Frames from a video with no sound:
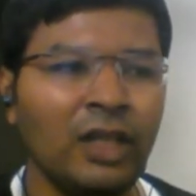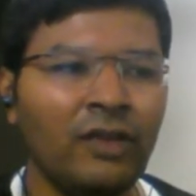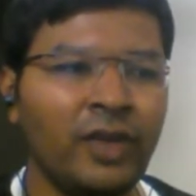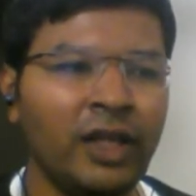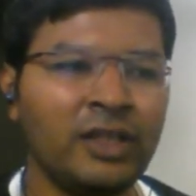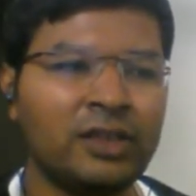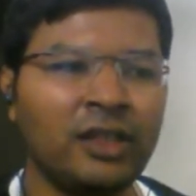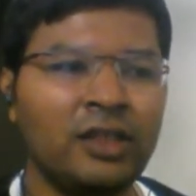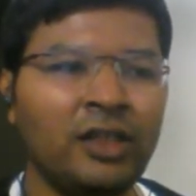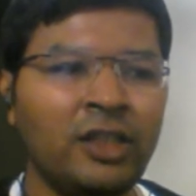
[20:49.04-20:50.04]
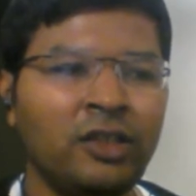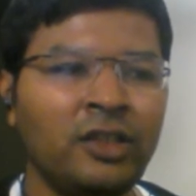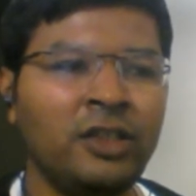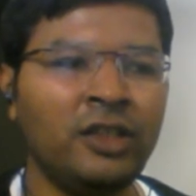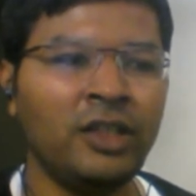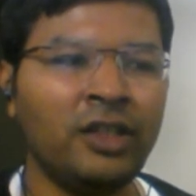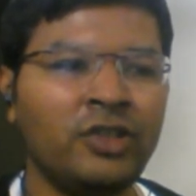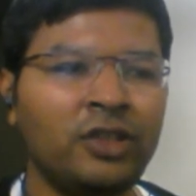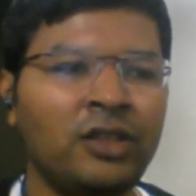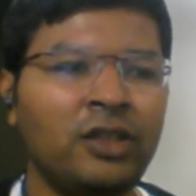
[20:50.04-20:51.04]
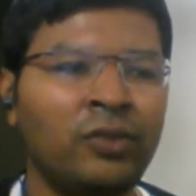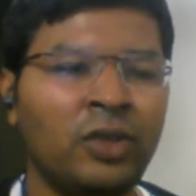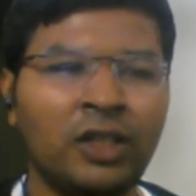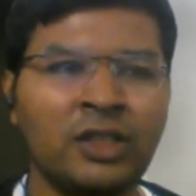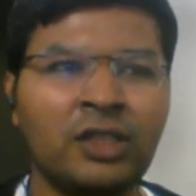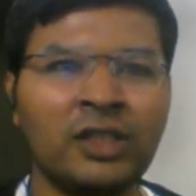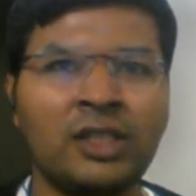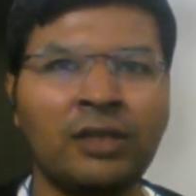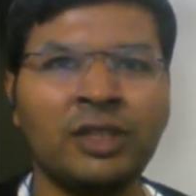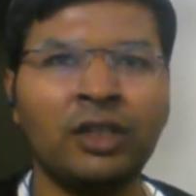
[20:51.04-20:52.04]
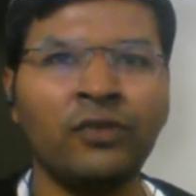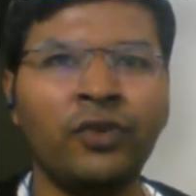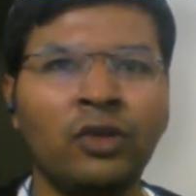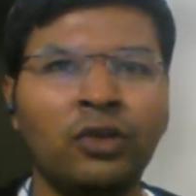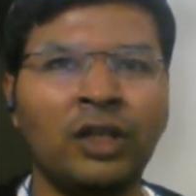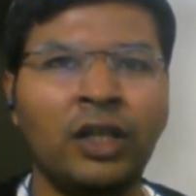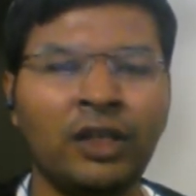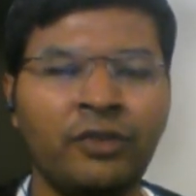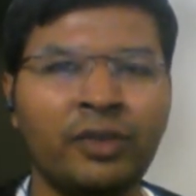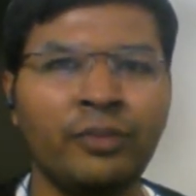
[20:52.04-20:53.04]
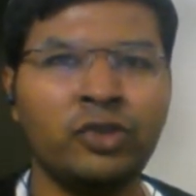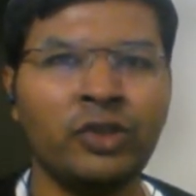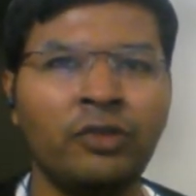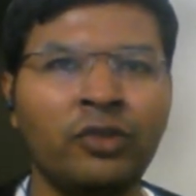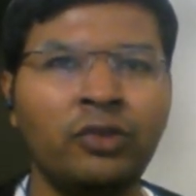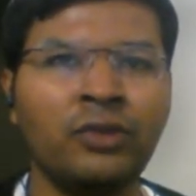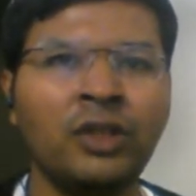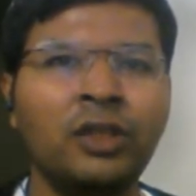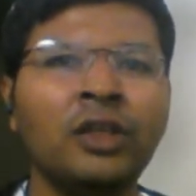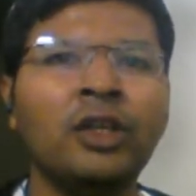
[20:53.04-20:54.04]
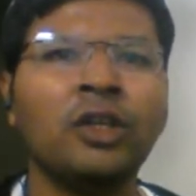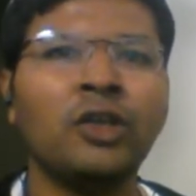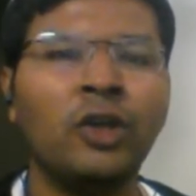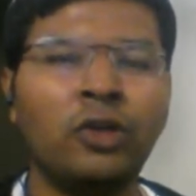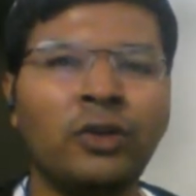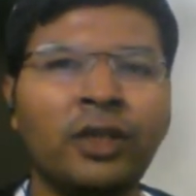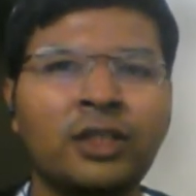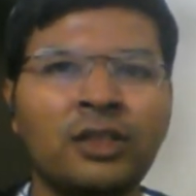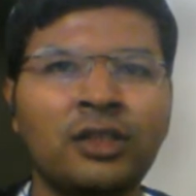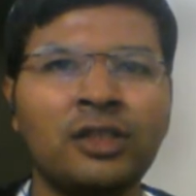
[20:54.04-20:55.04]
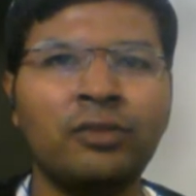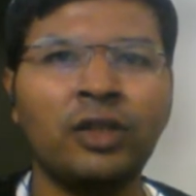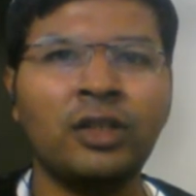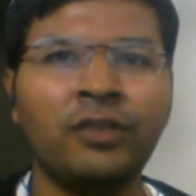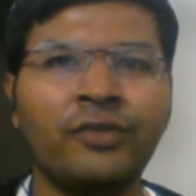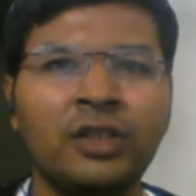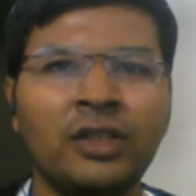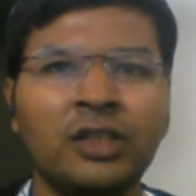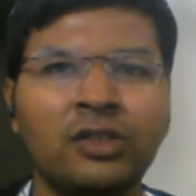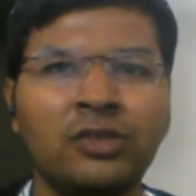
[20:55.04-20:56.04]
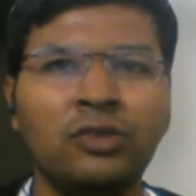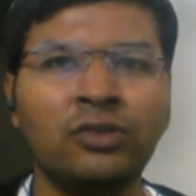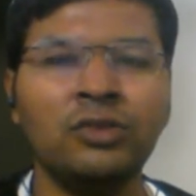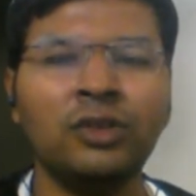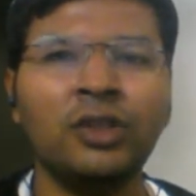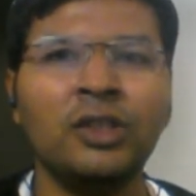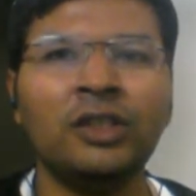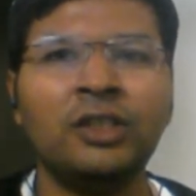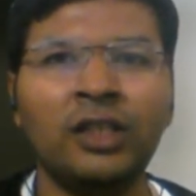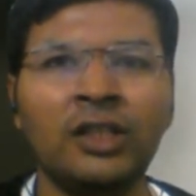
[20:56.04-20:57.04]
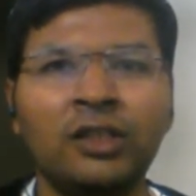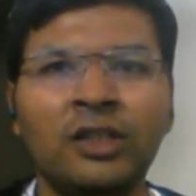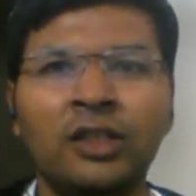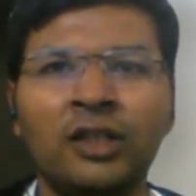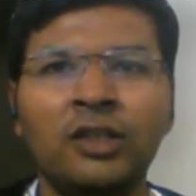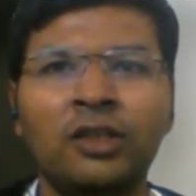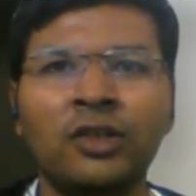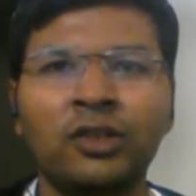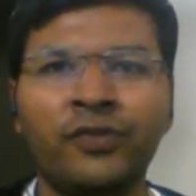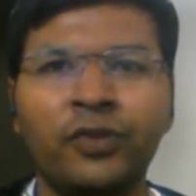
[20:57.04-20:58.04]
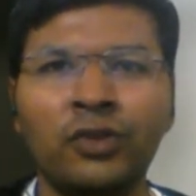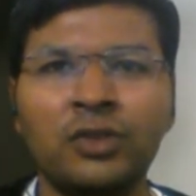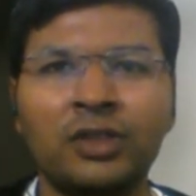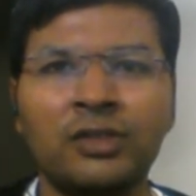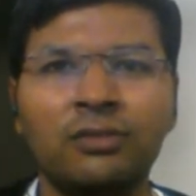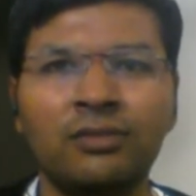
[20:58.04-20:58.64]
Why is there need an integration? What is the steps that you follow? Like if suppose you have to do a call out external system, what are different things you do? Then the auth flows.